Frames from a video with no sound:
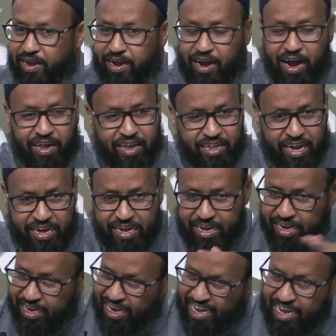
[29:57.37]
And then
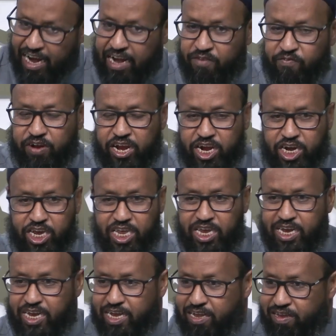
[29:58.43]
the dealing finished.
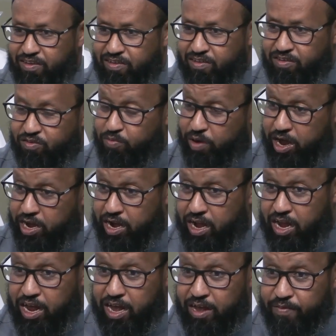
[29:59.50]

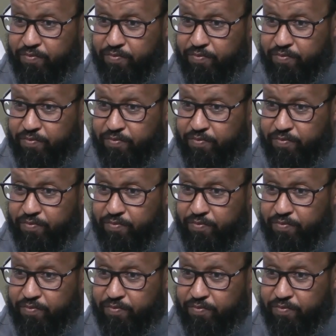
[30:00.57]
Subhanallah.